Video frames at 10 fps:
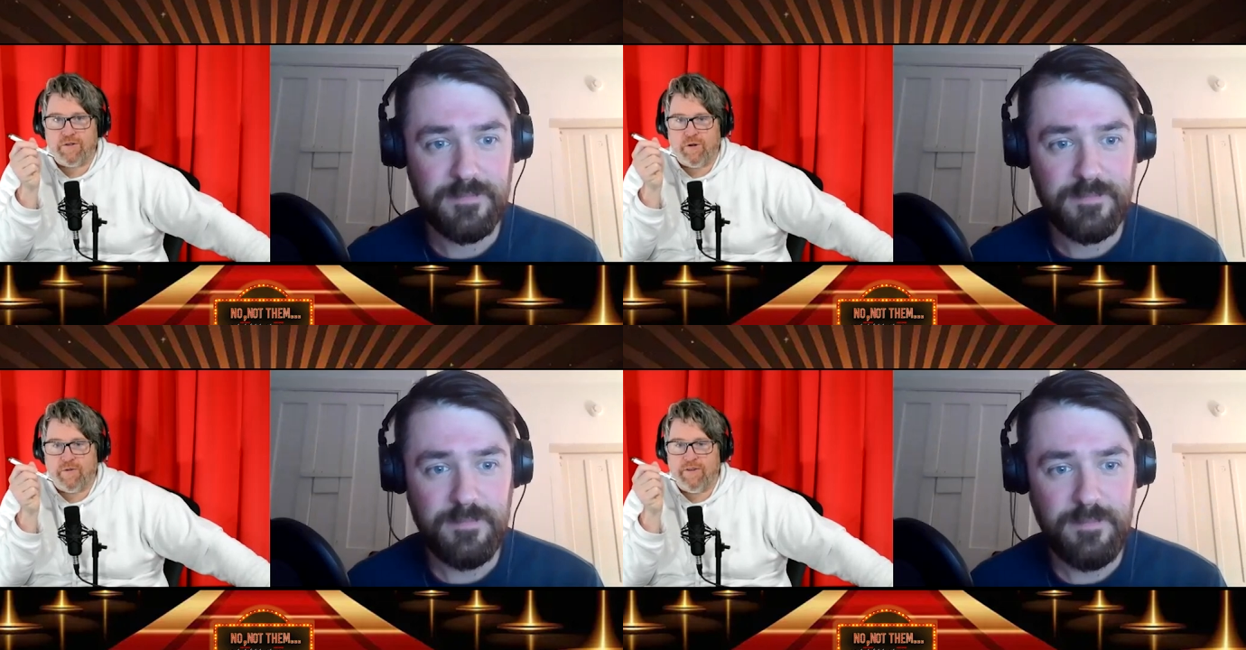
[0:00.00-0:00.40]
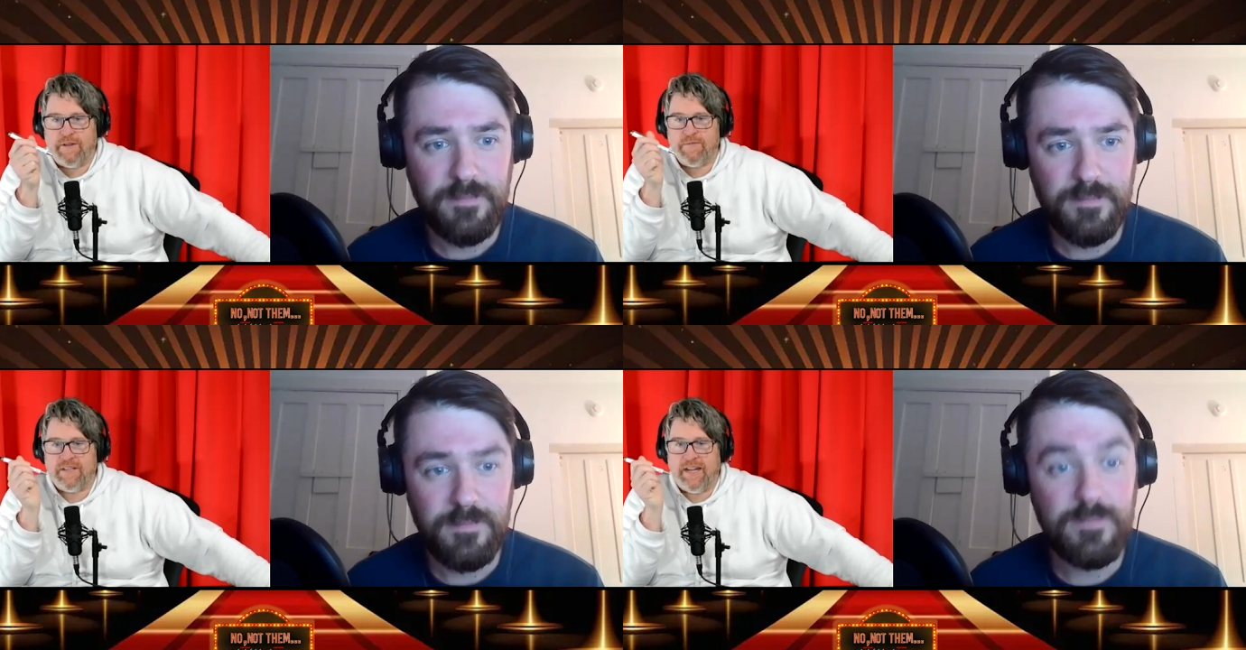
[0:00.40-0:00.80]
Speaker 1: short
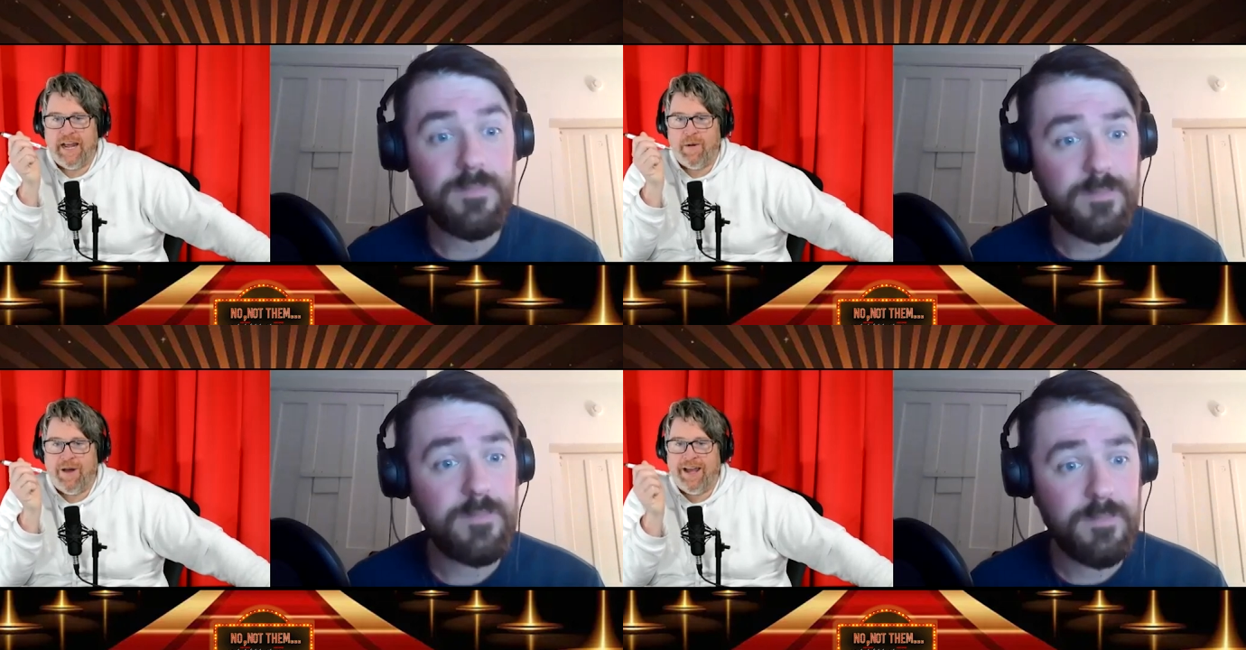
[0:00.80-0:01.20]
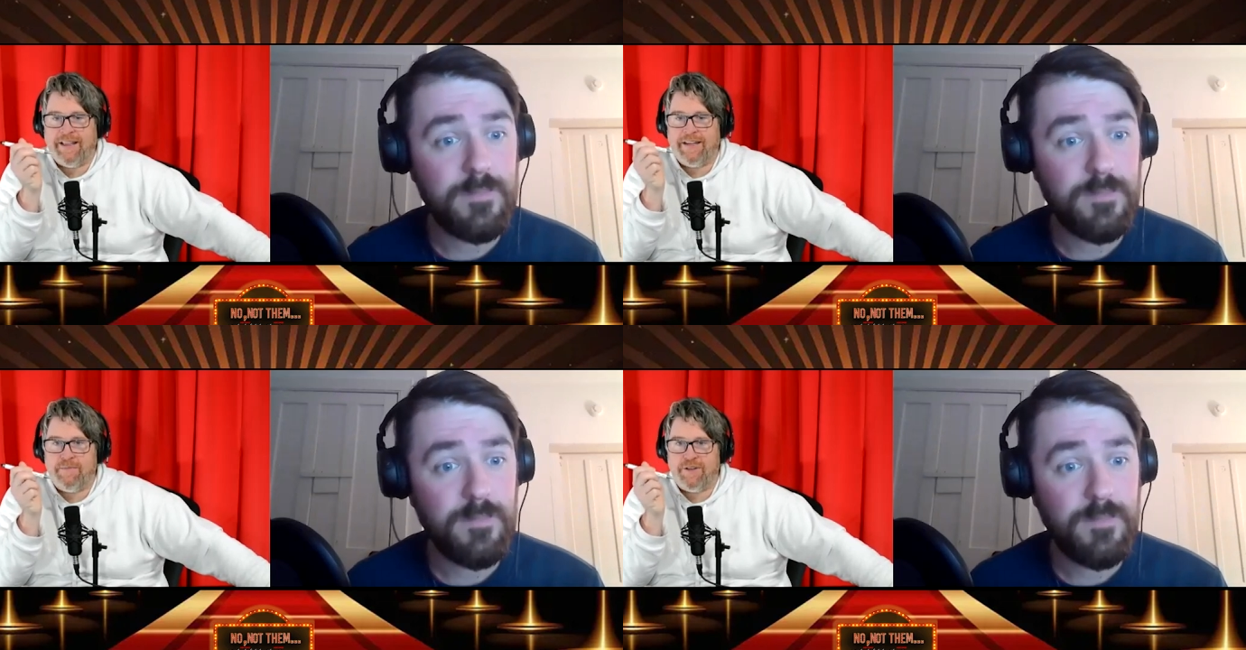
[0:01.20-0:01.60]
films and how
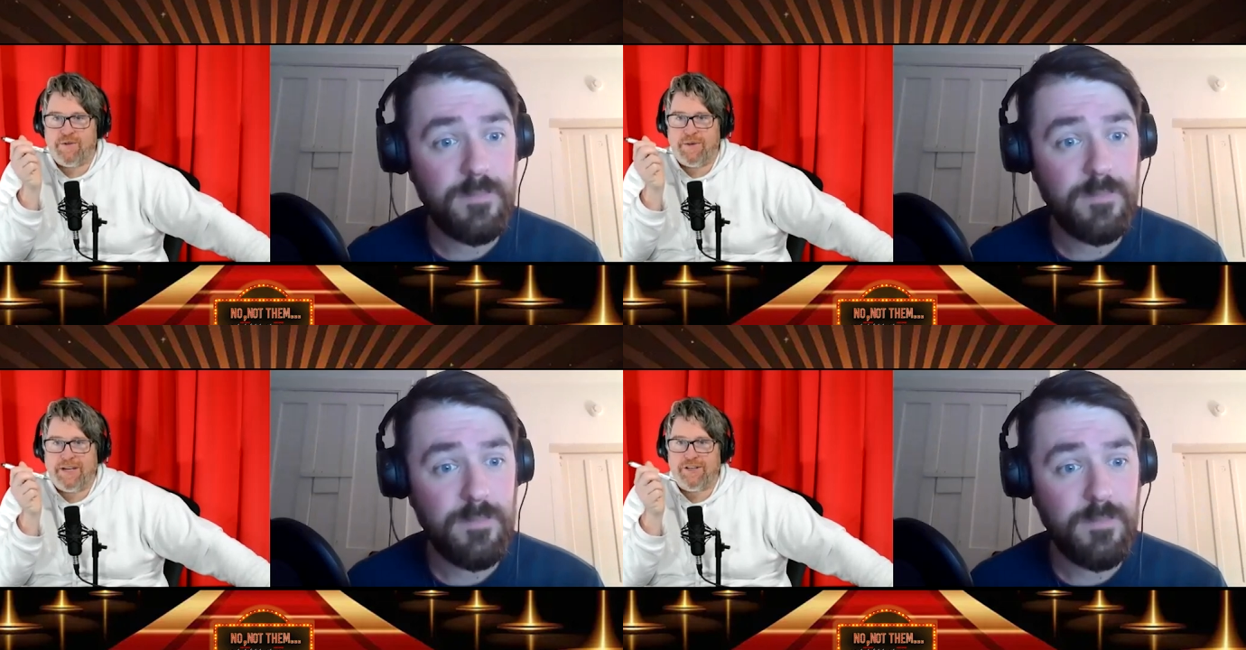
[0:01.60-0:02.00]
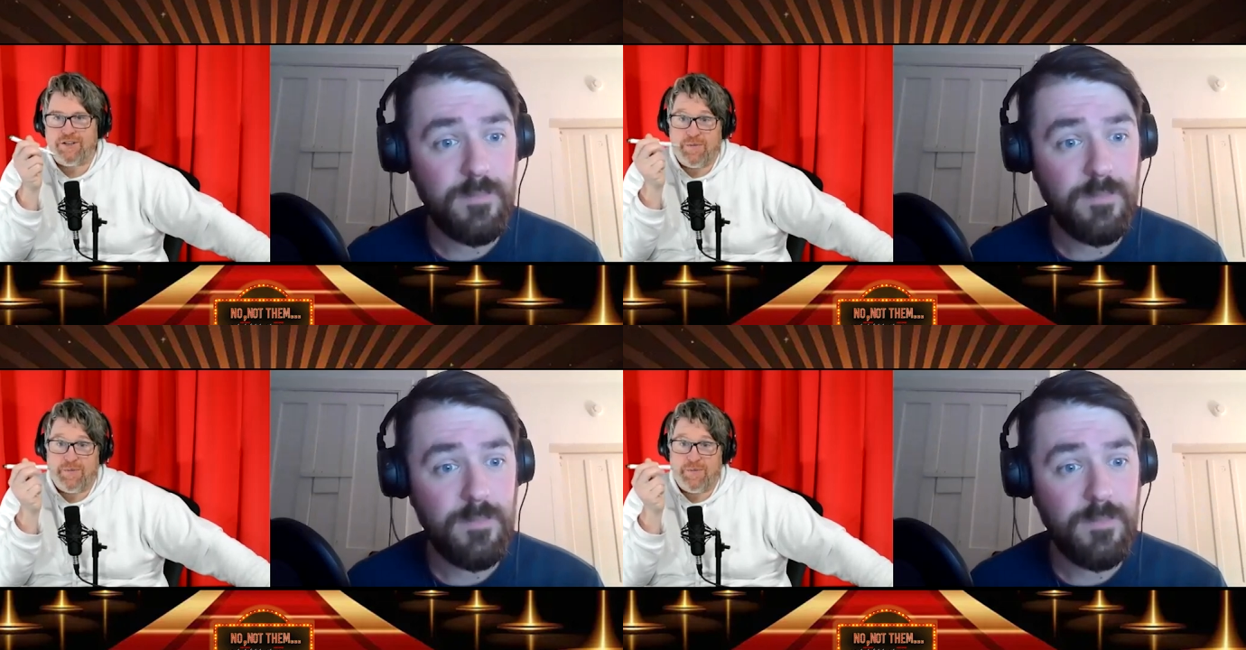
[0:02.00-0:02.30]
Island in Between should